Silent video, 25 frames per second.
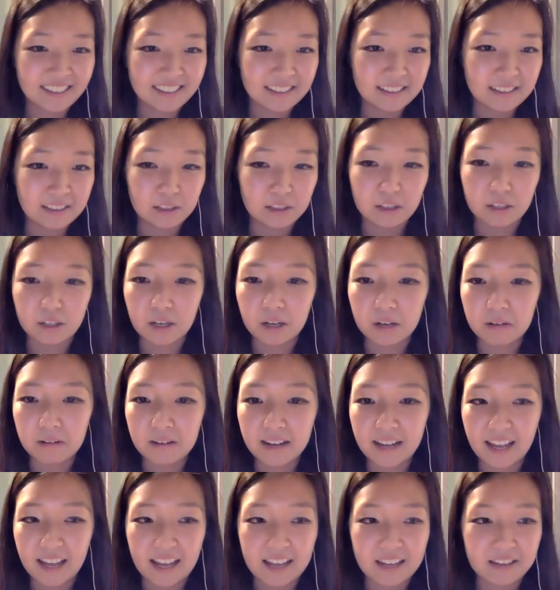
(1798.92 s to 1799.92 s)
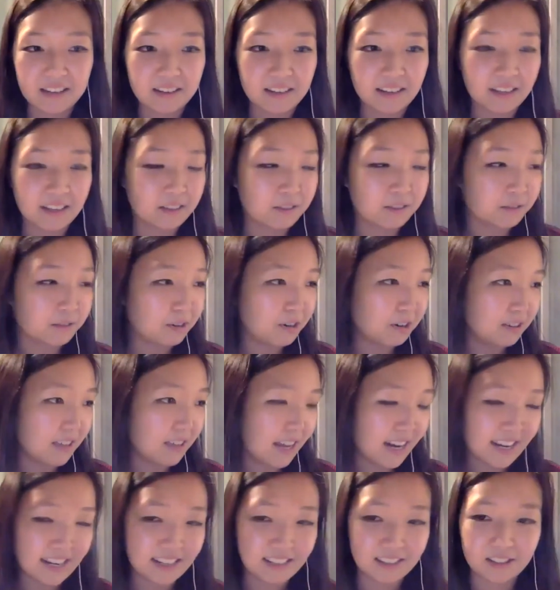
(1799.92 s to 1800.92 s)
So go ahead, you can throw
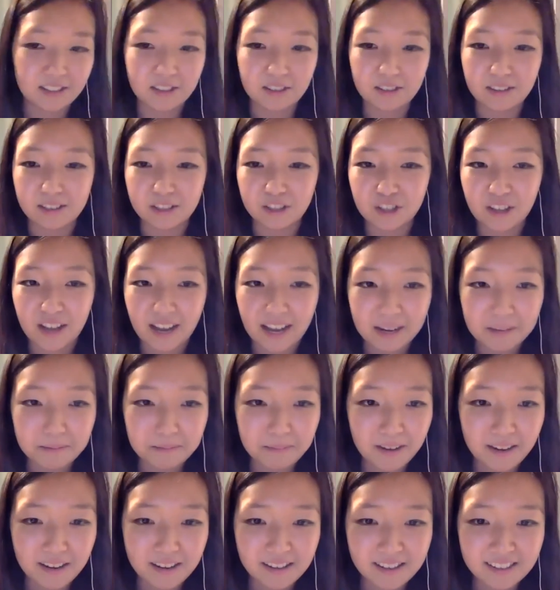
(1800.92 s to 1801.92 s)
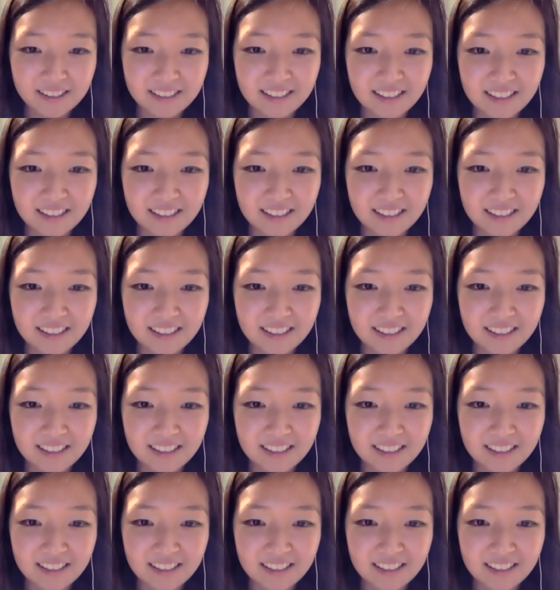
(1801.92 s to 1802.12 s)
that into the chat box.